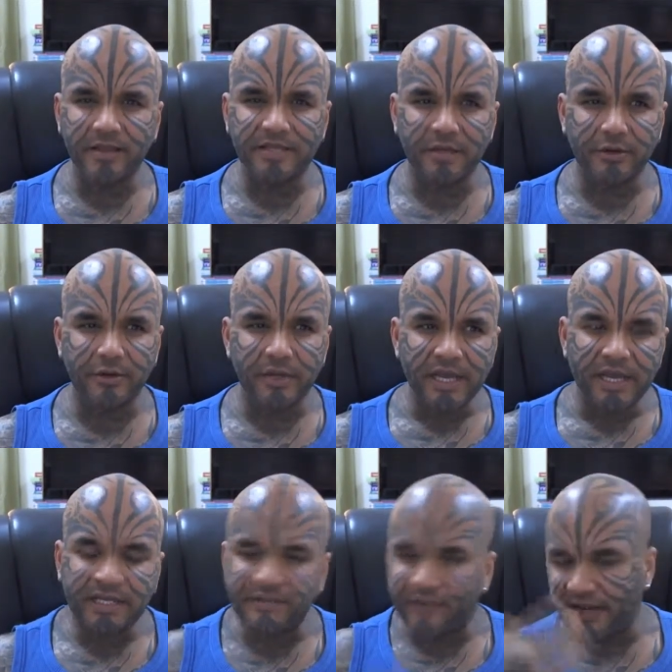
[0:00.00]
so
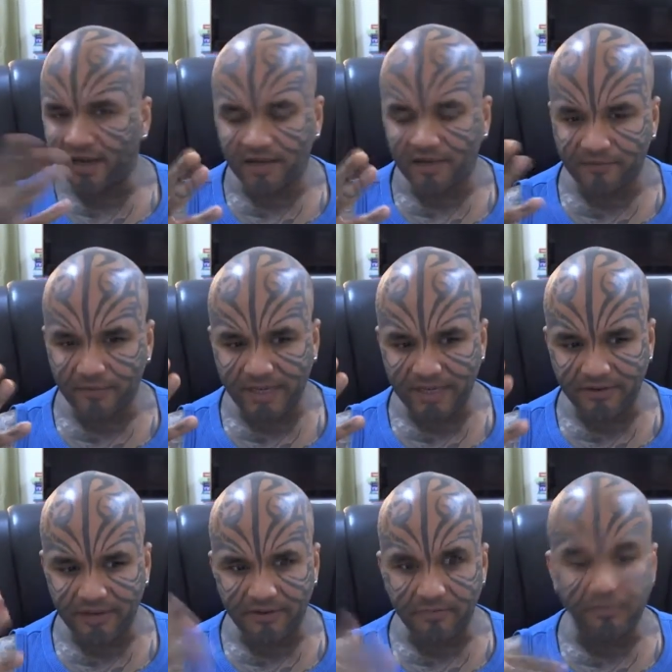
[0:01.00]
it's very hard for me to
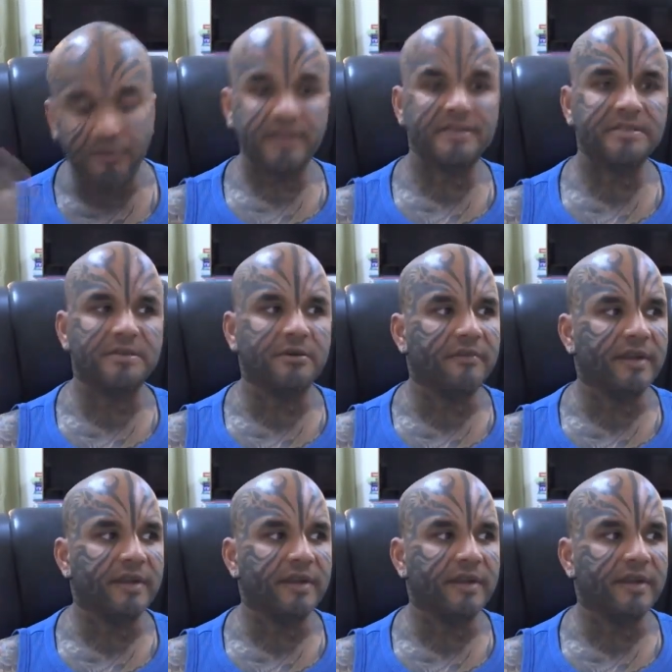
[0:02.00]
get impressed or